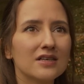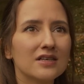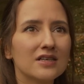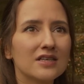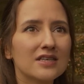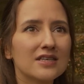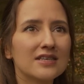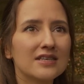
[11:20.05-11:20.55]

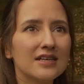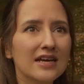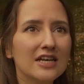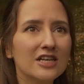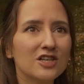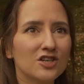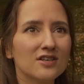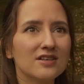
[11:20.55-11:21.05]

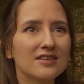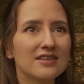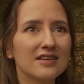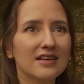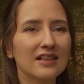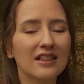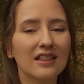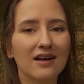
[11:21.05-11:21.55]
stages
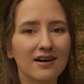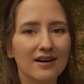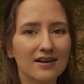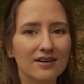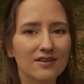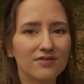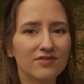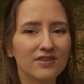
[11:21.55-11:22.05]
in
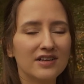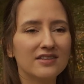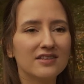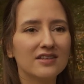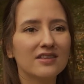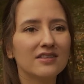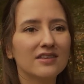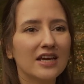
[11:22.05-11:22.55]
life and
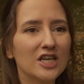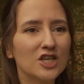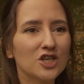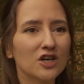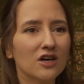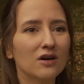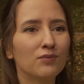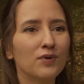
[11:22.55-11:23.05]
in
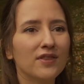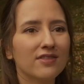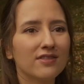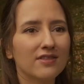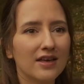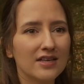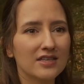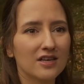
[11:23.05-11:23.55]
nature when
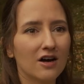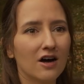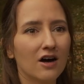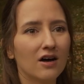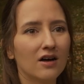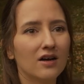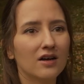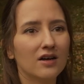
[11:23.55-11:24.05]
things are